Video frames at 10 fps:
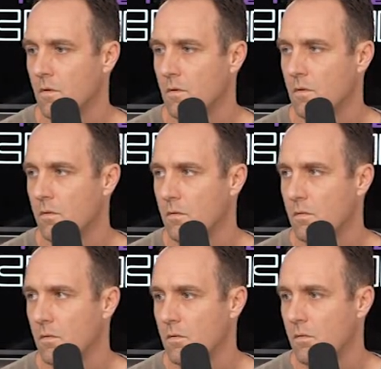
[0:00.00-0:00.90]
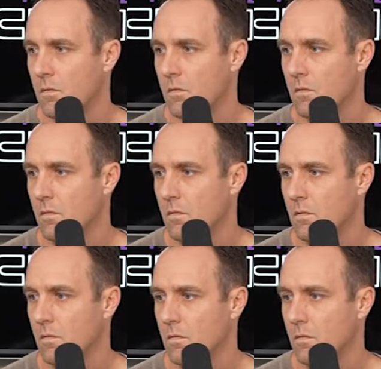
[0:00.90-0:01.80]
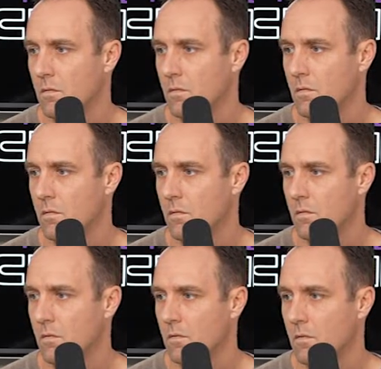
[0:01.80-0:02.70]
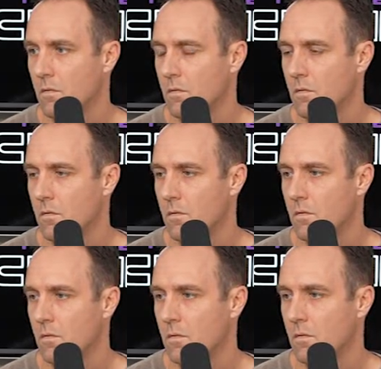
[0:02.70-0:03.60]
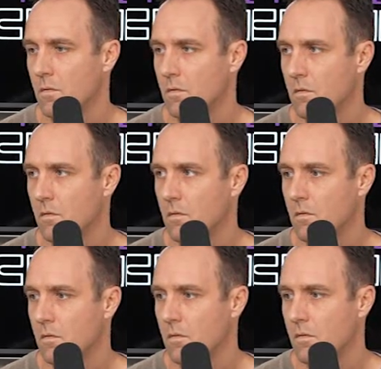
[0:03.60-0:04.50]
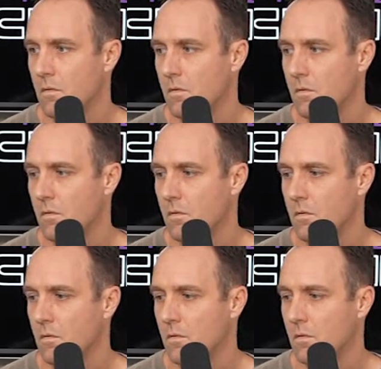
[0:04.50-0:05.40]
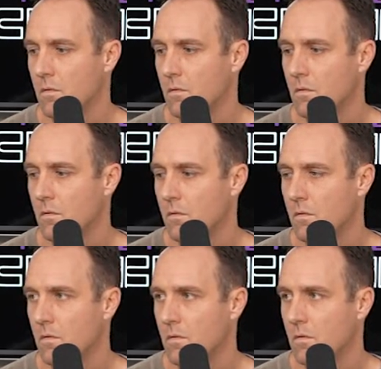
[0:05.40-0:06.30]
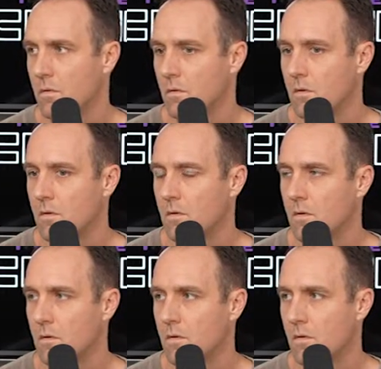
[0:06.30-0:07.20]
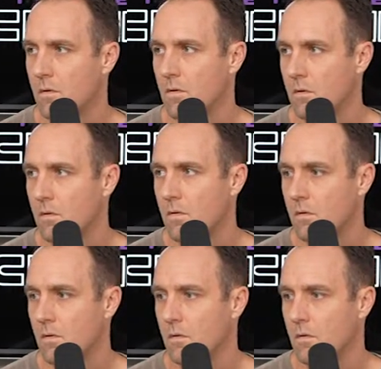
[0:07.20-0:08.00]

[no speech]